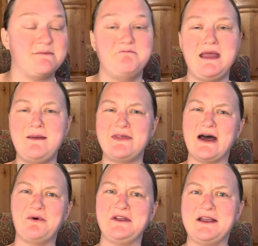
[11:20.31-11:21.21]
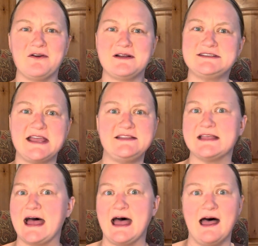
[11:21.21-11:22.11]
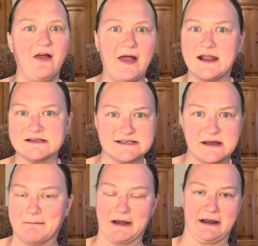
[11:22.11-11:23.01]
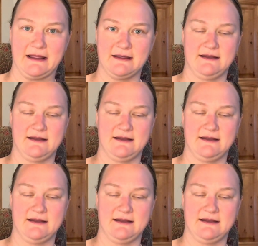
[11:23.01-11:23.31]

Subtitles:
And maybe that will irritate the hell out of somebody.